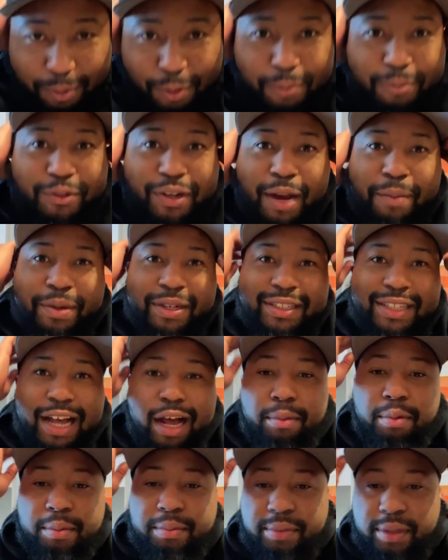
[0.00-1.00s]
Boom dropping
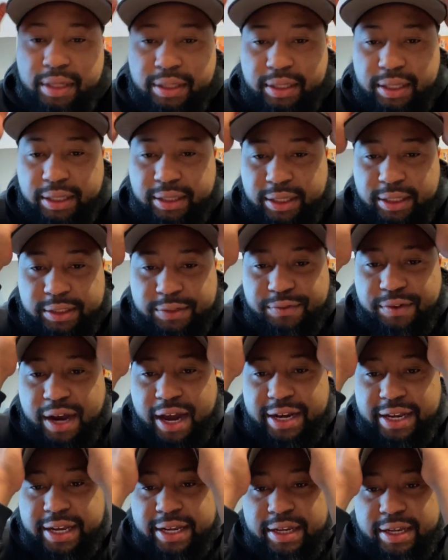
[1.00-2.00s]
his album this
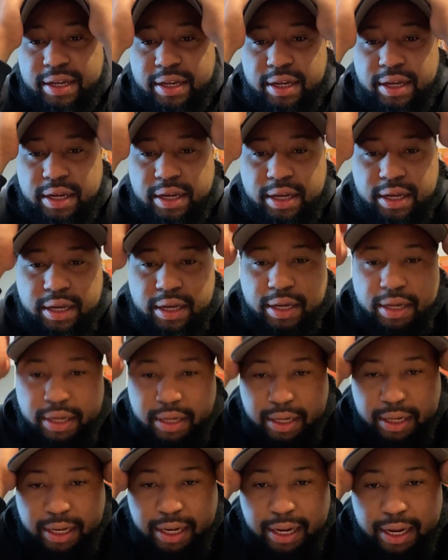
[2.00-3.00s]
Friday.
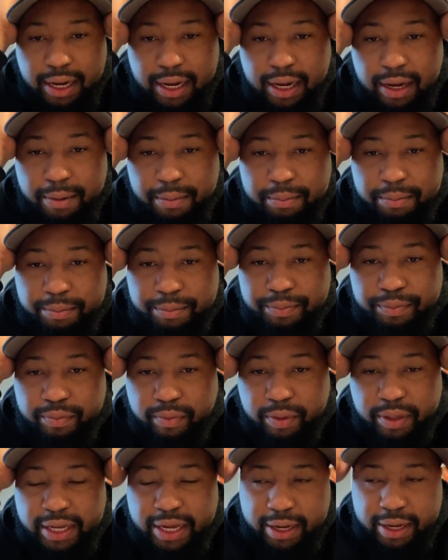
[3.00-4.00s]

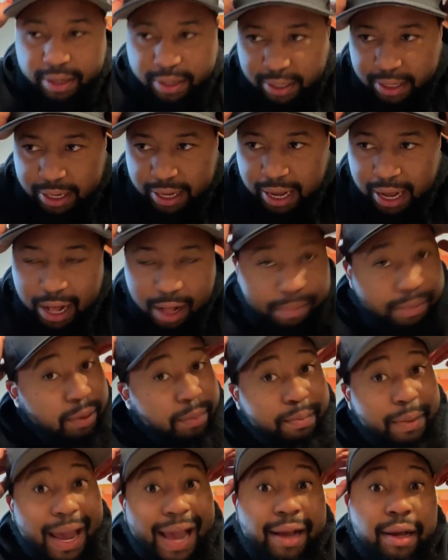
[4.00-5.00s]
Yeah, I'll
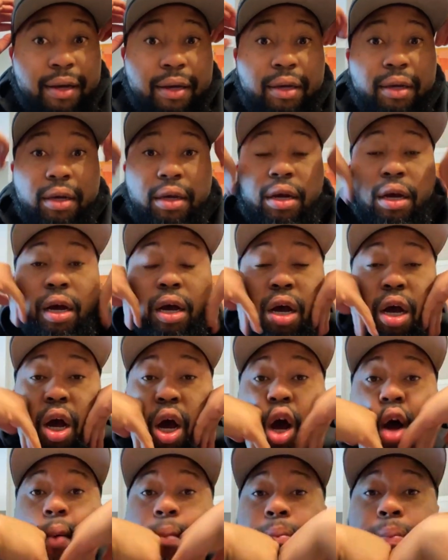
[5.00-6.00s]
be back
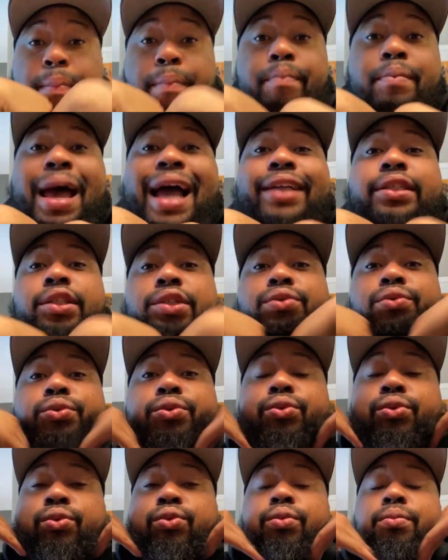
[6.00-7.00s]

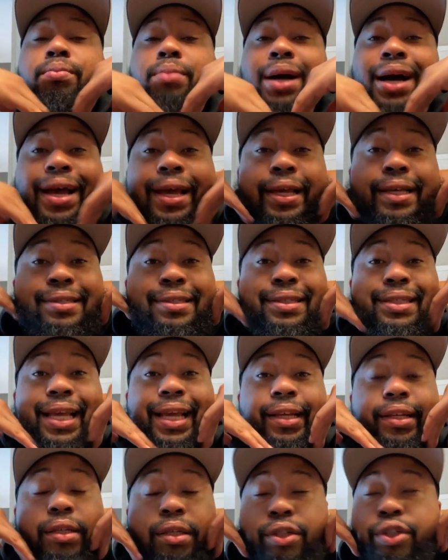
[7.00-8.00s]
to my
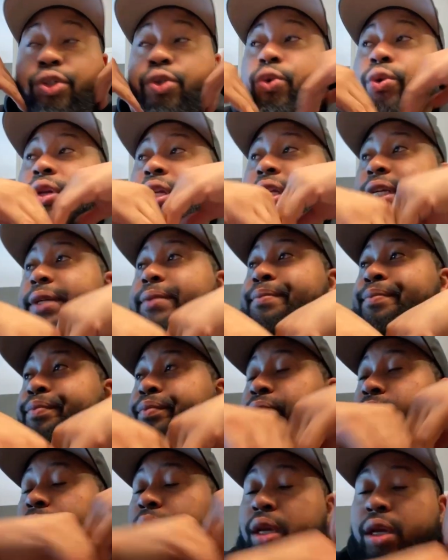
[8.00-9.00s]
state
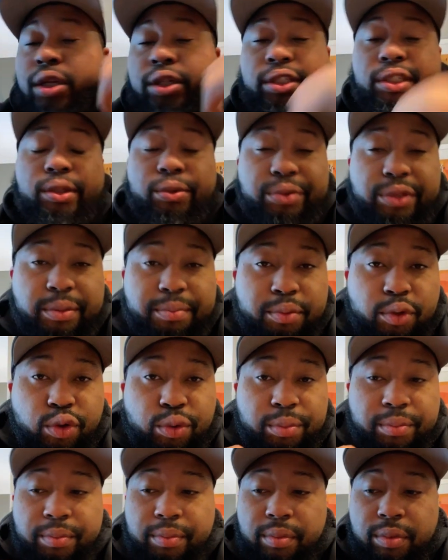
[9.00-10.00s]
shortly. Salute to
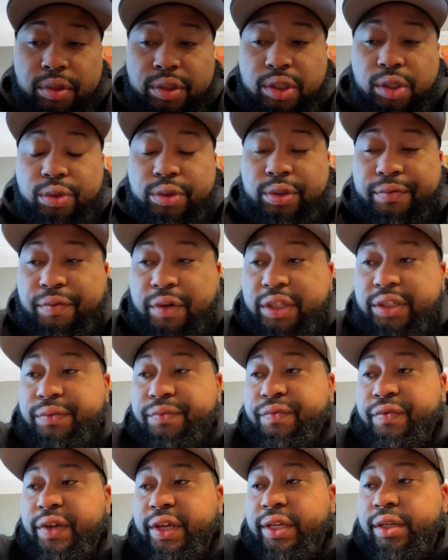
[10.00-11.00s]
Boom, salute to
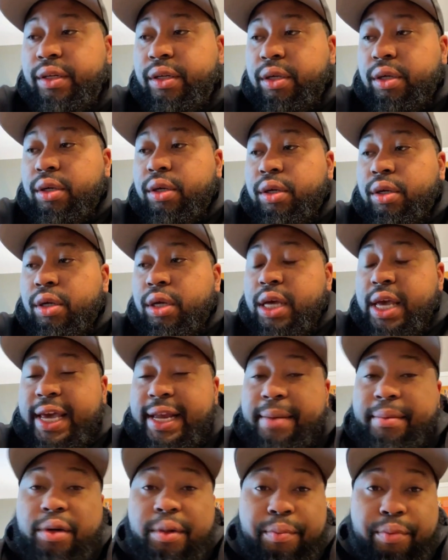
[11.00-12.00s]
Fresh and Fit.
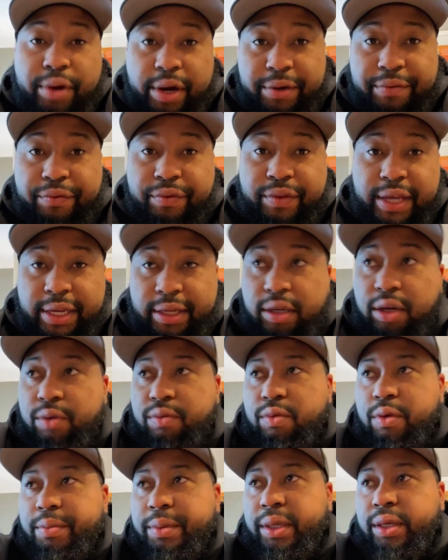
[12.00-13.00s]
And I'm gonna pray for that
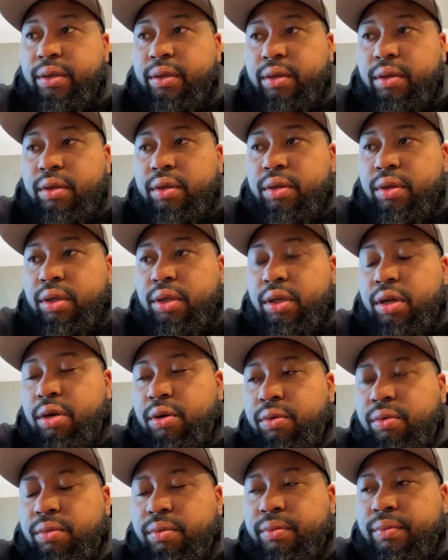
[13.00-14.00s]
young woman, you
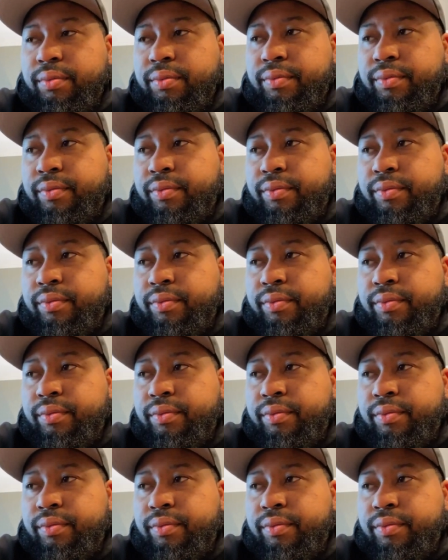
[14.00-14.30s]
know.